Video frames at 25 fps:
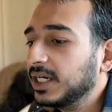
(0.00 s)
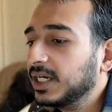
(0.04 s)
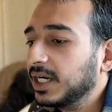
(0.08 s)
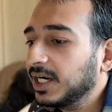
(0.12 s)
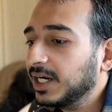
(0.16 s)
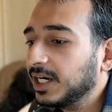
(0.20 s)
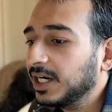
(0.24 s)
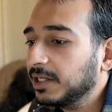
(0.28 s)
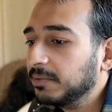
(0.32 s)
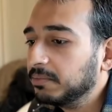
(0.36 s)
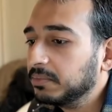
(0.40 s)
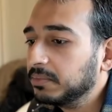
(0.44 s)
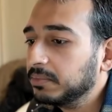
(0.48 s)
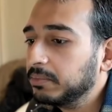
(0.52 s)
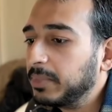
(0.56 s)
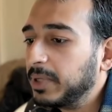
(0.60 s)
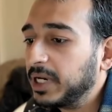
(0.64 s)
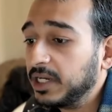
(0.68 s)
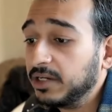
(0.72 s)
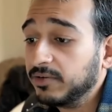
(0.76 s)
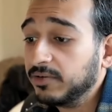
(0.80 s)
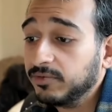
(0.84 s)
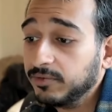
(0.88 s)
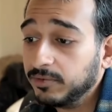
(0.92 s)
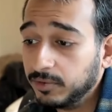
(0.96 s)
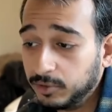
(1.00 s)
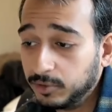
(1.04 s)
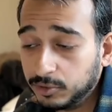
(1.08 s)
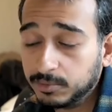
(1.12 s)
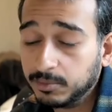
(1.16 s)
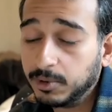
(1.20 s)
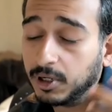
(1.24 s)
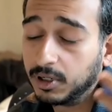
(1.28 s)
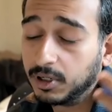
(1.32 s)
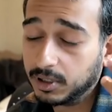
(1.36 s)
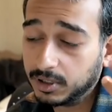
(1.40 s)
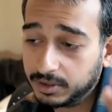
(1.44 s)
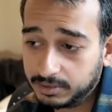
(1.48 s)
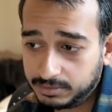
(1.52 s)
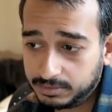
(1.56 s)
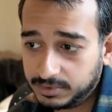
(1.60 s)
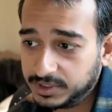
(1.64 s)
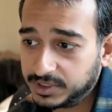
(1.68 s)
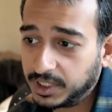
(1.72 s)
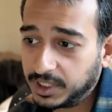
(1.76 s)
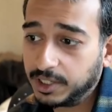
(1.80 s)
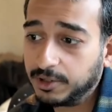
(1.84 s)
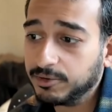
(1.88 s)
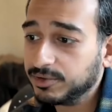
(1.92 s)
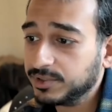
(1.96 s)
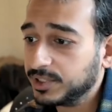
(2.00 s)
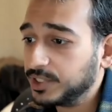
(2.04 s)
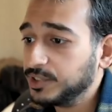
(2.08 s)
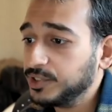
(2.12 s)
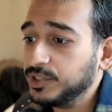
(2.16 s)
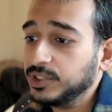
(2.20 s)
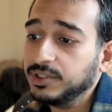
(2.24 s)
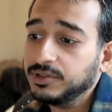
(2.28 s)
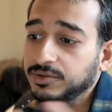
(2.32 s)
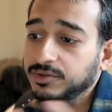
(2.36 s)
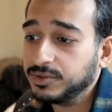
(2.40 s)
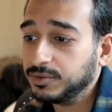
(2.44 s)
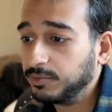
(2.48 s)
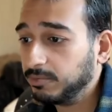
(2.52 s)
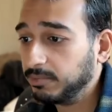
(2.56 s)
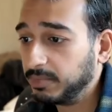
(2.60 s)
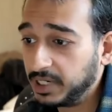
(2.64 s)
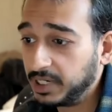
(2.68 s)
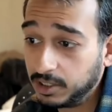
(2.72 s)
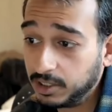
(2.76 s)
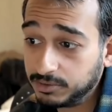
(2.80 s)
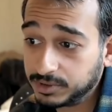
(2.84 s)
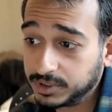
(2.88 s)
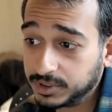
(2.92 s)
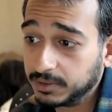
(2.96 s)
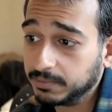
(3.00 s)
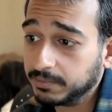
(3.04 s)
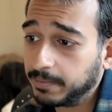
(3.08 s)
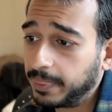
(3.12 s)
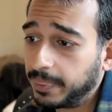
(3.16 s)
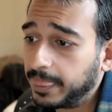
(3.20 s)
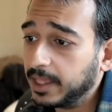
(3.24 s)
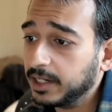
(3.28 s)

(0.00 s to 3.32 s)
um, many of whom are designers, engineers, or may know some.